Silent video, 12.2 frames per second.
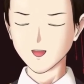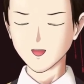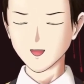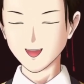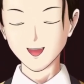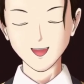
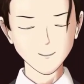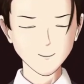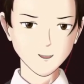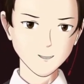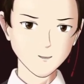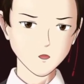the whole
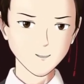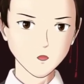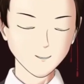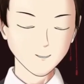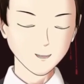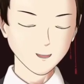point of this was
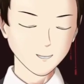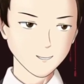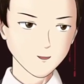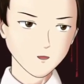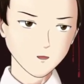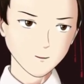to get,
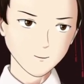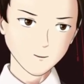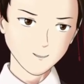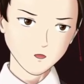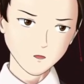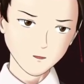
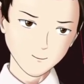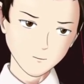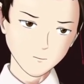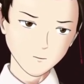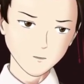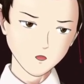to